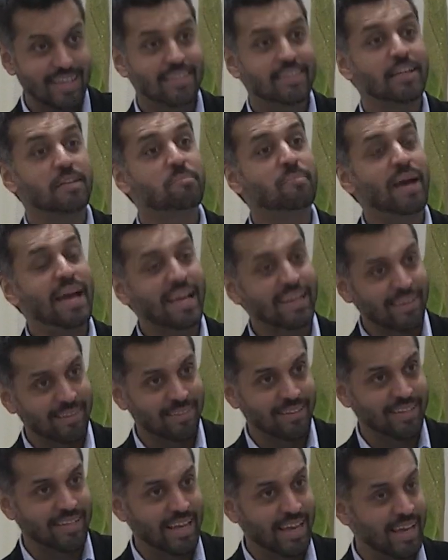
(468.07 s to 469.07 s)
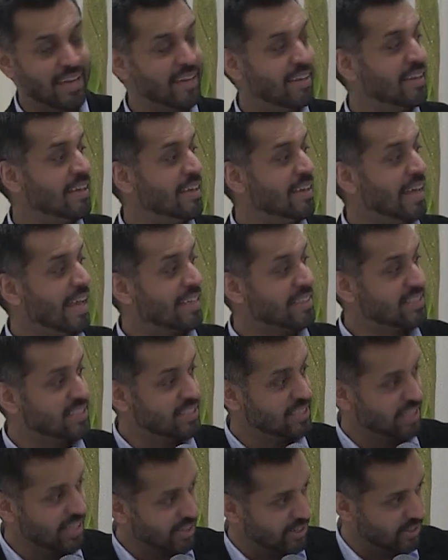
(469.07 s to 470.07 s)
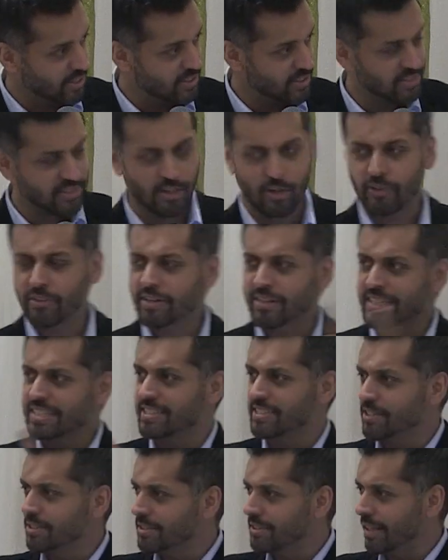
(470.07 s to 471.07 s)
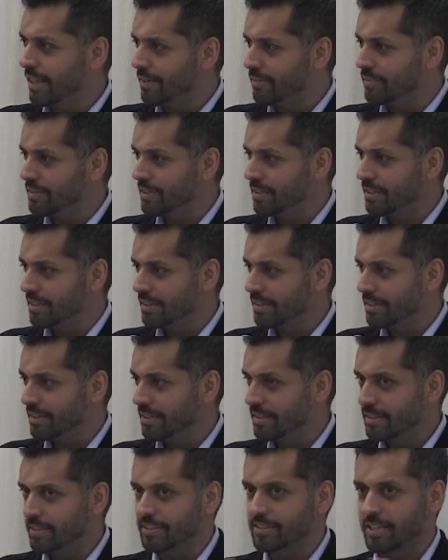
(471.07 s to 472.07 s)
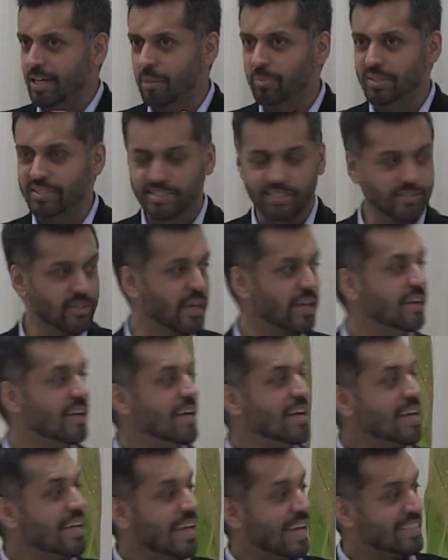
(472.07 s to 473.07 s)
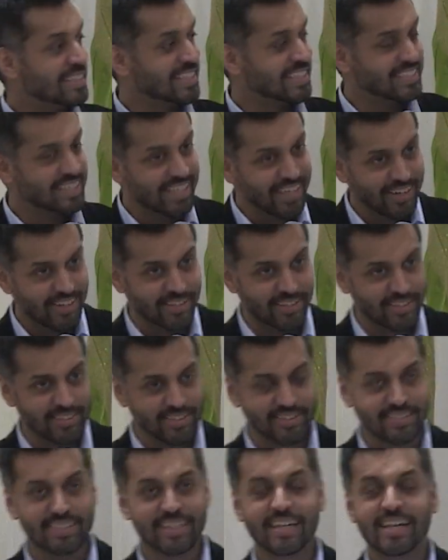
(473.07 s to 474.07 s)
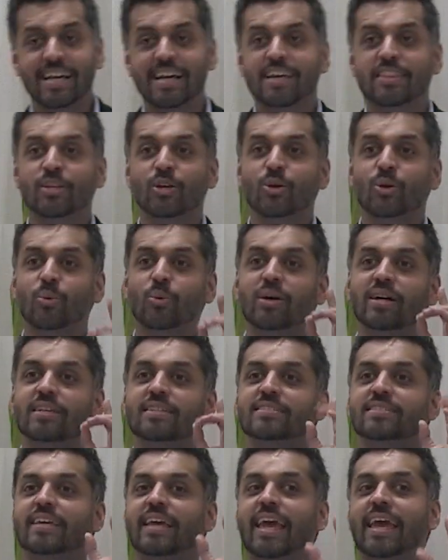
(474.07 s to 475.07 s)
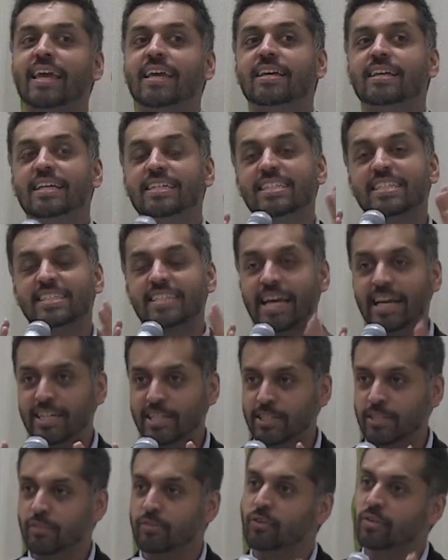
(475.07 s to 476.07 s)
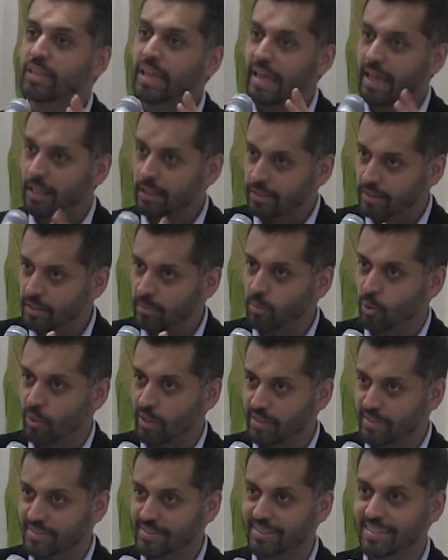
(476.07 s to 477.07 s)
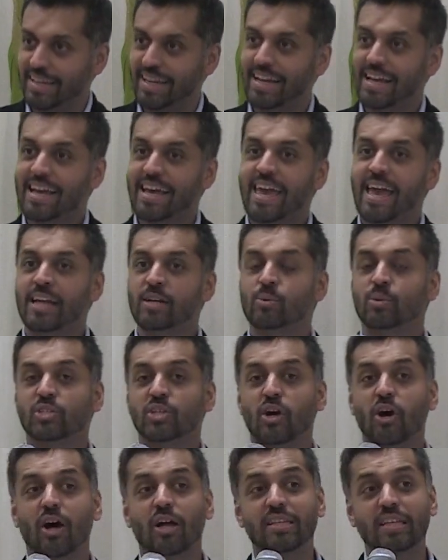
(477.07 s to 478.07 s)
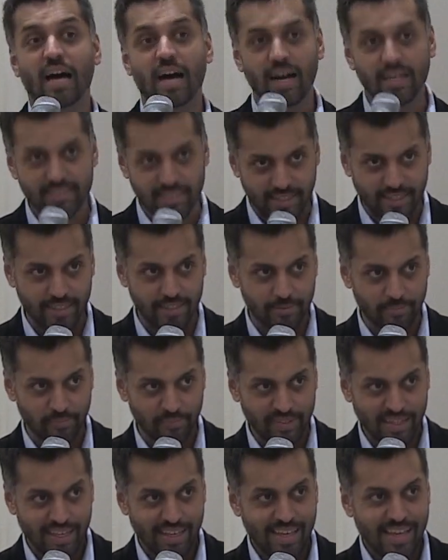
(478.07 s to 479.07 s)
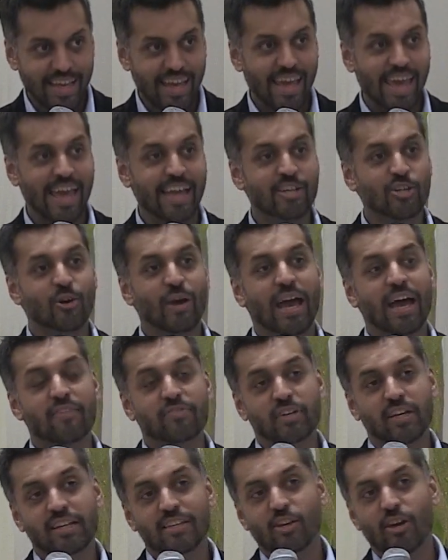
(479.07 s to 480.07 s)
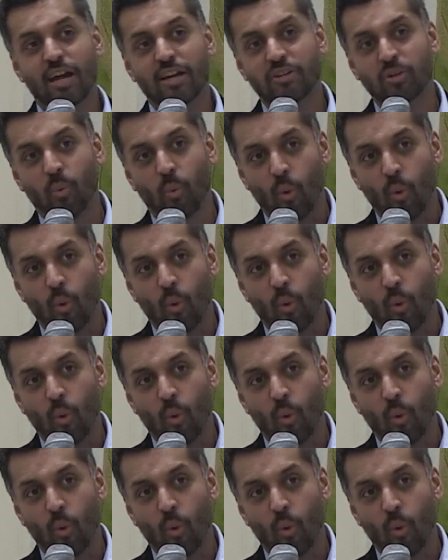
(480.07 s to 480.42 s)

that back in the day at Sears, are there any Sears left? There's a couple of Sears, okay. At Sears, there was a section for the healthy boys, and it was called Husky. And you had to